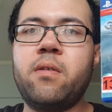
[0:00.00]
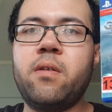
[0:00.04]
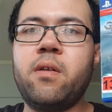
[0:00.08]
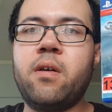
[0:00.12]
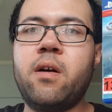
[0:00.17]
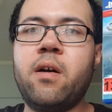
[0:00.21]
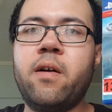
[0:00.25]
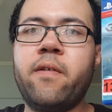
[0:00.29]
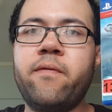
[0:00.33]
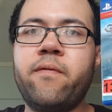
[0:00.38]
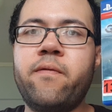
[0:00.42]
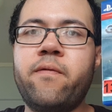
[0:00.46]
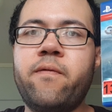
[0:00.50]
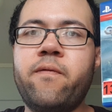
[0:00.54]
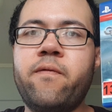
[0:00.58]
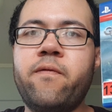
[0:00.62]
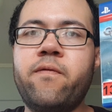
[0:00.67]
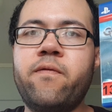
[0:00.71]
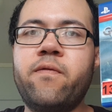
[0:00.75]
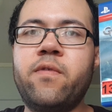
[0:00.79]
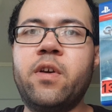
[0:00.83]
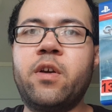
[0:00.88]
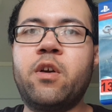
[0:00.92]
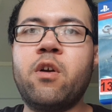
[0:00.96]

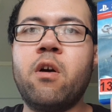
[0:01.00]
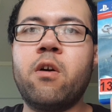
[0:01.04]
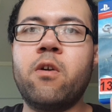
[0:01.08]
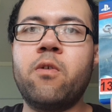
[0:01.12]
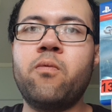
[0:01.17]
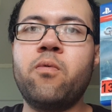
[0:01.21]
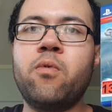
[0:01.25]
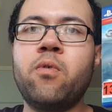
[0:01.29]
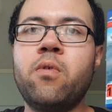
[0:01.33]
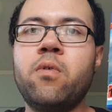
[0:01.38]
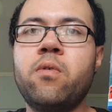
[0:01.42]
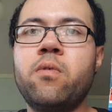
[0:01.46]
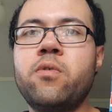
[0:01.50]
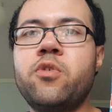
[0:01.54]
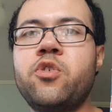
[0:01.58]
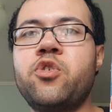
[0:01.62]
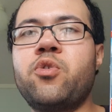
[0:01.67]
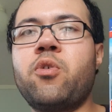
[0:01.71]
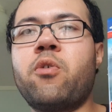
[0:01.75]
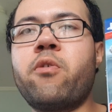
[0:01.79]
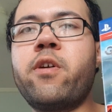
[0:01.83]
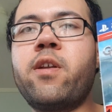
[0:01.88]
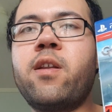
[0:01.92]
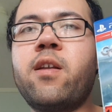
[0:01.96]
God of War
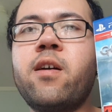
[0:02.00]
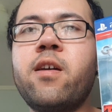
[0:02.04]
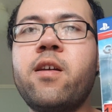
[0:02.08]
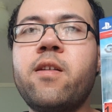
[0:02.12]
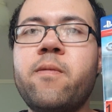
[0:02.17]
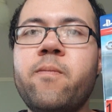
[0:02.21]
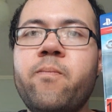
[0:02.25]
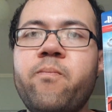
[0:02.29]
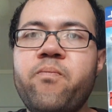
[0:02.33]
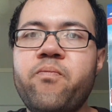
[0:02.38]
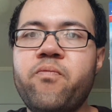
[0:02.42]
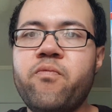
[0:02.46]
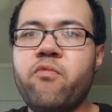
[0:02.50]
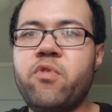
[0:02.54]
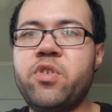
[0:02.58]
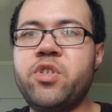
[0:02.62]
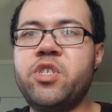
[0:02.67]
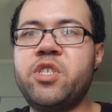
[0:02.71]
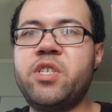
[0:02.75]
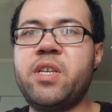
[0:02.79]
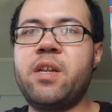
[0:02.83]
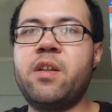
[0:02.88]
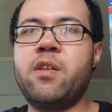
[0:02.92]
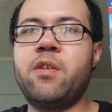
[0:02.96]
storyline, which
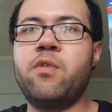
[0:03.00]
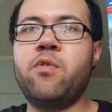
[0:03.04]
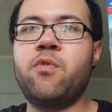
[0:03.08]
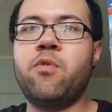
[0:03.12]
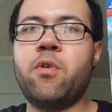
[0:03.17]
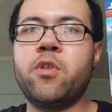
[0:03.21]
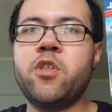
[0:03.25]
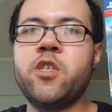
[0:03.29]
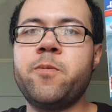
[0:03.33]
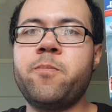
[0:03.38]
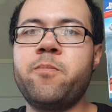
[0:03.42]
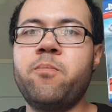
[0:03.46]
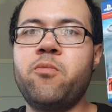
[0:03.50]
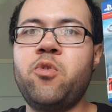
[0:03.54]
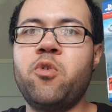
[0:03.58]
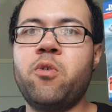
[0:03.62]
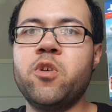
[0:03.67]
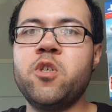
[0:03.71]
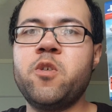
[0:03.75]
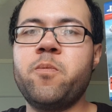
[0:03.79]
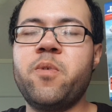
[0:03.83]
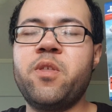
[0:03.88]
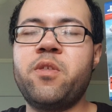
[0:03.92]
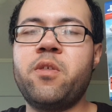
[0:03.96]
is set in
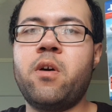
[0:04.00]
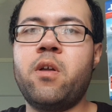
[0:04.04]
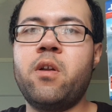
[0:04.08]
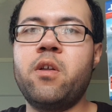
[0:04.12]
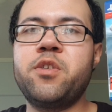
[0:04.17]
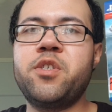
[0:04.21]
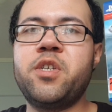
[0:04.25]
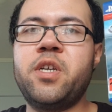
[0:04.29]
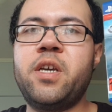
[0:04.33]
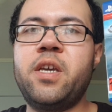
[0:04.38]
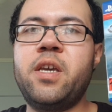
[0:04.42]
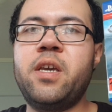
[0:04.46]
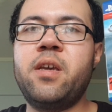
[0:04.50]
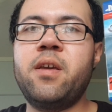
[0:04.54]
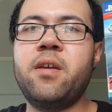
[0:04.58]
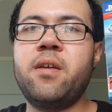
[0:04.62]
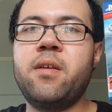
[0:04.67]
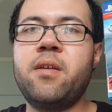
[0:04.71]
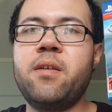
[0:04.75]
Norse mythology.